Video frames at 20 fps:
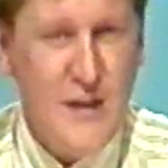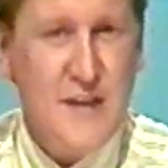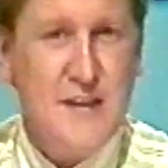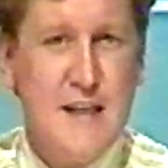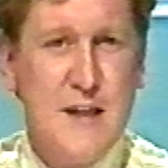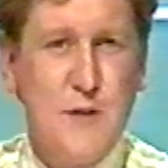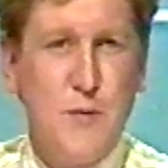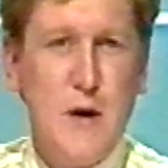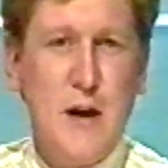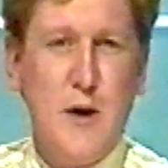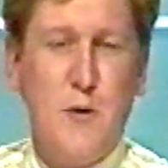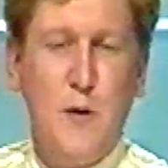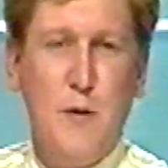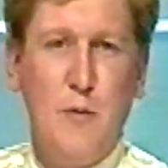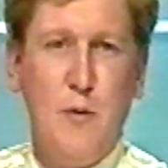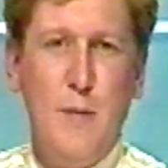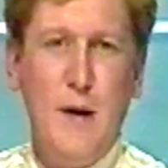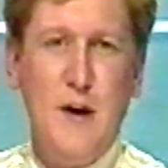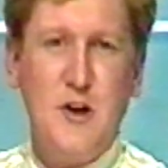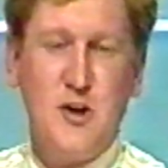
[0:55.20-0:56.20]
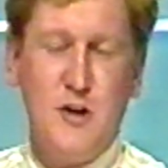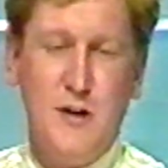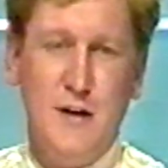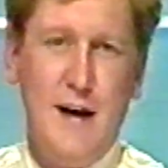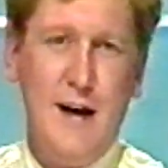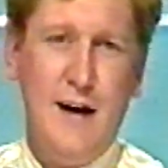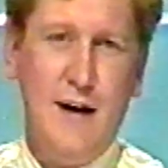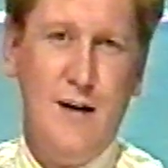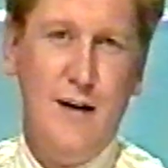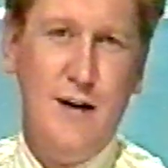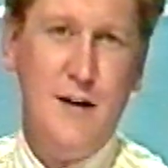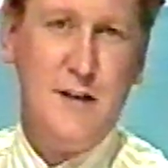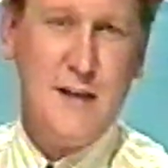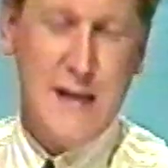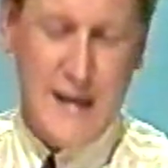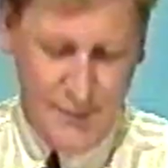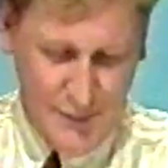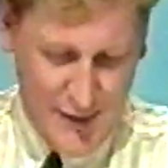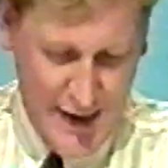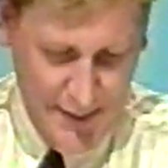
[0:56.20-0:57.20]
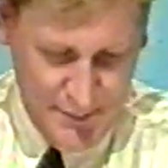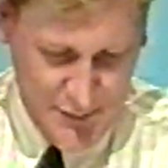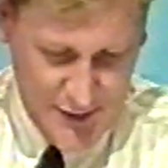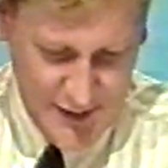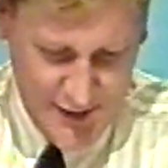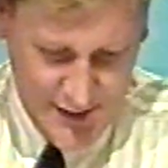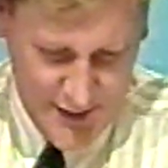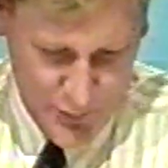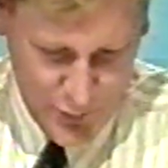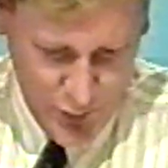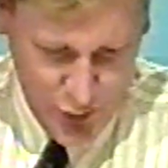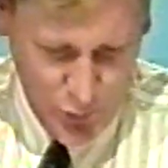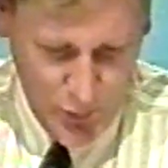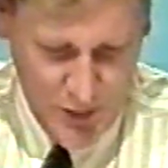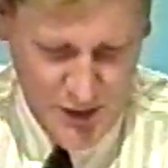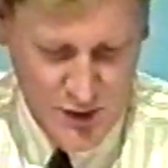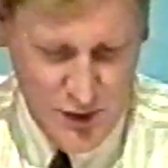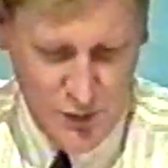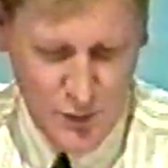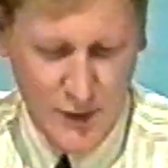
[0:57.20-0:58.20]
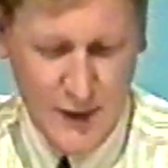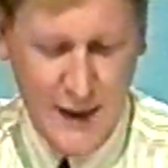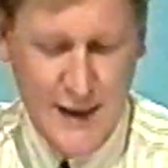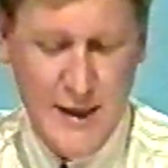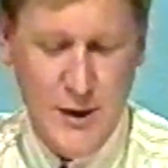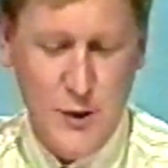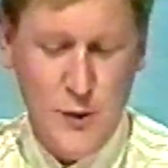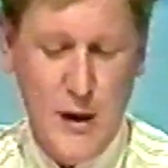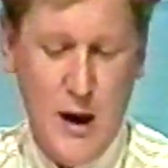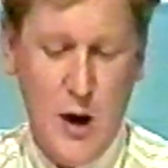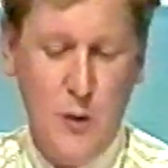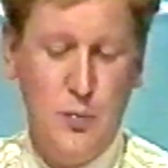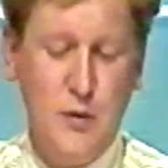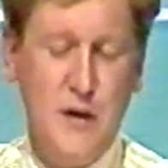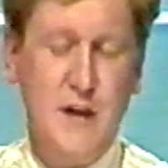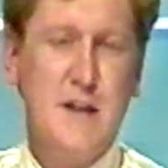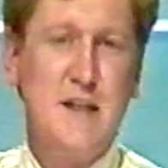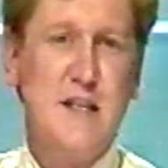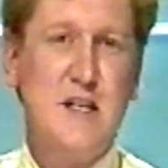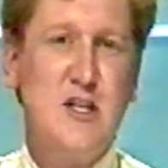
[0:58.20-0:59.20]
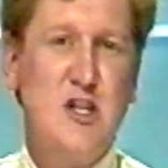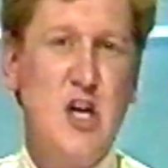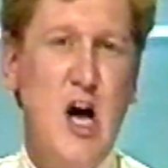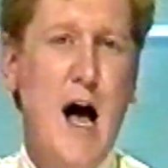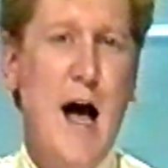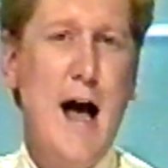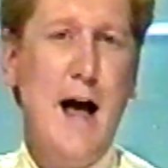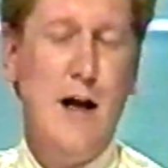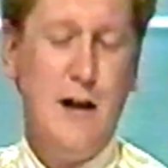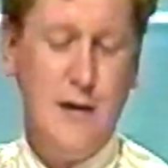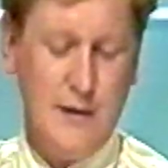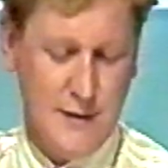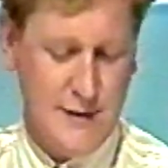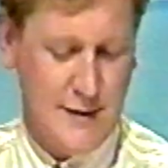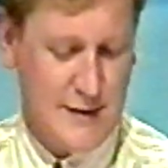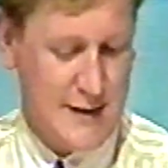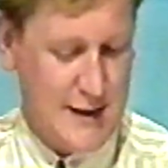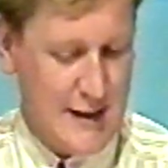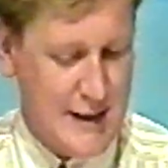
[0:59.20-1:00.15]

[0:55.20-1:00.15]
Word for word: First this week, we will mention our team captains, as we always do, a lady who now brings style and